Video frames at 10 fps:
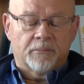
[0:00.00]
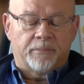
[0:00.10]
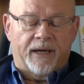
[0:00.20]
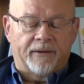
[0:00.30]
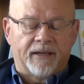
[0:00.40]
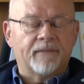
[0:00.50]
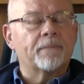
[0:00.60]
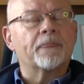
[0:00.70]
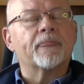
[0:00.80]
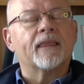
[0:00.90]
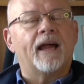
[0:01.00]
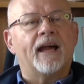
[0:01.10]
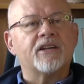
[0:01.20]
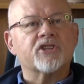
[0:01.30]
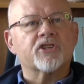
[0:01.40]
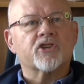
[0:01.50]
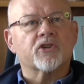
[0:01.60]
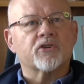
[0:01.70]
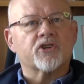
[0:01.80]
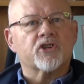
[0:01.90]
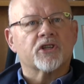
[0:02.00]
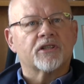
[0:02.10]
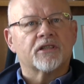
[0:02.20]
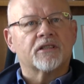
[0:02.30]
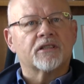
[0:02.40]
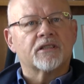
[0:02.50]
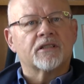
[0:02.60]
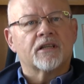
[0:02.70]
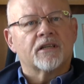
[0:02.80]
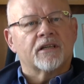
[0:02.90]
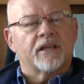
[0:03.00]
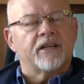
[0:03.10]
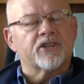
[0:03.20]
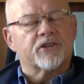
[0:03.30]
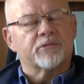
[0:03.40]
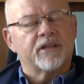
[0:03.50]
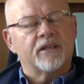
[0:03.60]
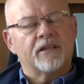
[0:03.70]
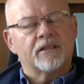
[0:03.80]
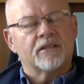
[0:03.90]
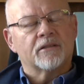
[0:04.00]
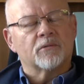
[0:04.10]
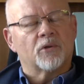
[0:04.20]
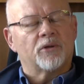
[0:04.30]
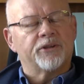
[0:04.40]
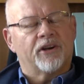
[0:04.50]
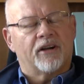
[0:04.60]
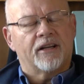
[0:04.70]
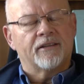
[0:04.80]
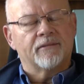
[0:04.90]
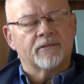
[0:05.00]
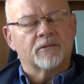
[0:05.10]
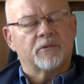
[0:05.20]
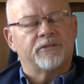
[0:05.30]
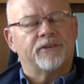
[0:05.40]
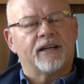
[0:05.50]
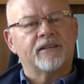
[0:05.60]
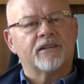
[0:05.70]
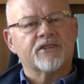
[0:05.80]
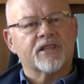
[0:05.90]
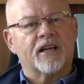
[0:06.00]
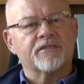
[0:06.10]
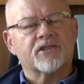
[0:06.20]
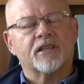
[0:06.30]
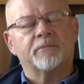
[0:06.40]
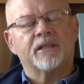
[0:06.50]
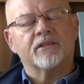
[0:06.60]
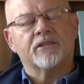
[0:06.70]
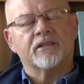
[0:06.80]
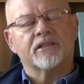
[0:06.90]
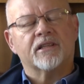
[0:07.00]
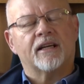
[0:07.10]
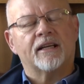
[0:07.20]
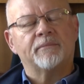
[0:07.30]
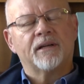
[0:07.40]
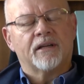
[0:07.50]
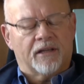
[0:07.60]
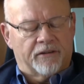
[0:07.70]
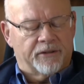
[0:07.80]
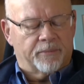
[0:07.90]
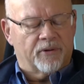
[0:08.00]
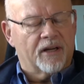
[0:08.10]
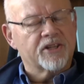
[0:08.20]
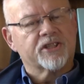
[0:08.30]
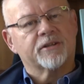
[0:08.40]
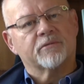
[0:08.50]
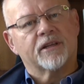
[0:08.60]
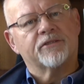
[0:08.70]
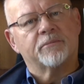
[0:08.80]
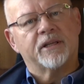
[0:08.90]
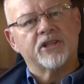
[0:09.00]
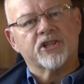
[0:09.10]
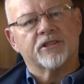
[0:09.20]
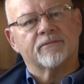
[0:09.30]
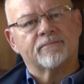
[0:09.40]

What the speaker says: But as the church history rolled on, we find ourselves coming to the time of the Protestant Reformation.